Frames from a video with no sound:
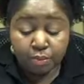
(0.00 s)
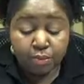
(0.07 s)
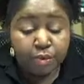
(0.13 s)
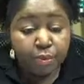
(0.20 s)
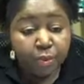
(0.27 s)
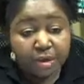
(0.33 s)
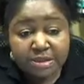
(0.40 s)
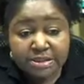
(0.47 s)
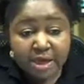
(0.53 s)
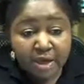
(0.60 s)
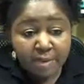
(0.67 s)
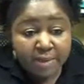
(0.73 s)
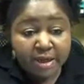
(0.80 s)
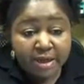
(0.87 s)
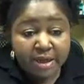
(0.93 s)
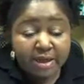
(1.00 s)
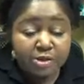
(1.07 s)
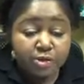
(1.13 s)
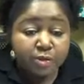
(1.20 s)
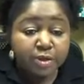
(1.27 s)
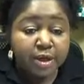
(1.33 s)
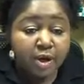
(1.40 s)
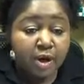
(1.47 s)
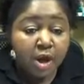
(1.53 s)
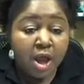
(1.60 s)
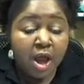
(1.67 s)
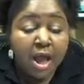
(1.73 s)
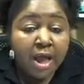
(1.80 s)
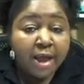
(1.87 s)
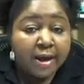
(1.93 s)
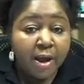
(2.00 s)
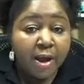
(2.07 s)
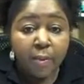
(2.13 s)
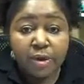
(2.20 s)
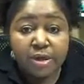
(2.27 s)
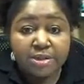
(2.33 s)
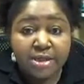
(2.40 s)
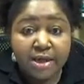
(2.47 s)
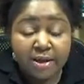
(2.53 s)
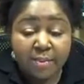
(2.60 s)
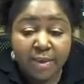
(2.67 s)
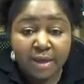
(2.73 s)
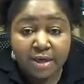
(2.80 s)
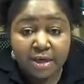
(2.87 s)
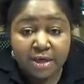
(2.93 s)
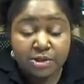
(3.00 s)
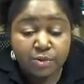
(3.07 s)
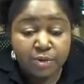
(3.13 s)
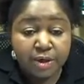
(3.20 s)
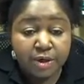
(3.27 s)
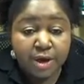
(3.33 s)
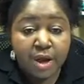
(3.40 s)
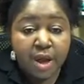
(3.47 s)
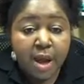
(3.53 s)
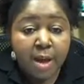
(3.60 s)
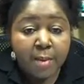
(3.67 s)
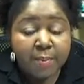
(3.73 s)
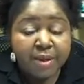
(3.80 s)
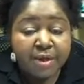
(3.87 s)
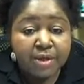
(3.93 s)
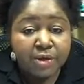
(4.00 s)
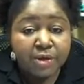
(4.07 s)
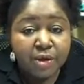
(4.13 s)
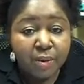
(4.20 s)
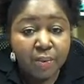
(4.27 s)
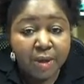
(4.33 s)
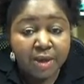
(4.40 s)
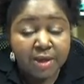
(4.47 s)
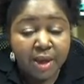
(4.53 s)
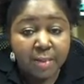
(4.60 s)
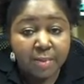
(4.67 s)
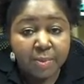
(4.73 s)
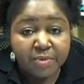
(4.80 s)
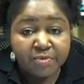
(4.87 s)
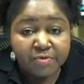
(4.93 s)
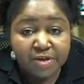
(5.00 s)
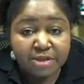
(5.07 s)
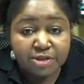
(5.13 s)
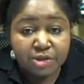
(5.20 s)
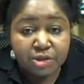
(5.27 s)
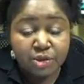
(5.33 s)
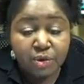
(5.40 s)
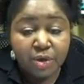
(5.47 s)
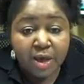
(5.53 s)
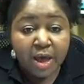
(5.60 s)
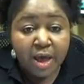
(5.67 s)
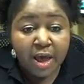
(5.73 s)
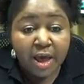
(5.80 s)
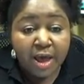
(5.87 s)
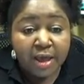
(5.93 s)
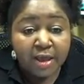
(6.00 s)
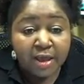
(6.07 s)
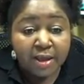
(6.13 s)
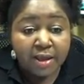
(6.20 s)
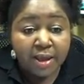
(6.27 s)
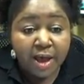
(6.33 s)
we want to talk about natural hair. And I want to talk about natural hair. But you know what? I'm a professional, and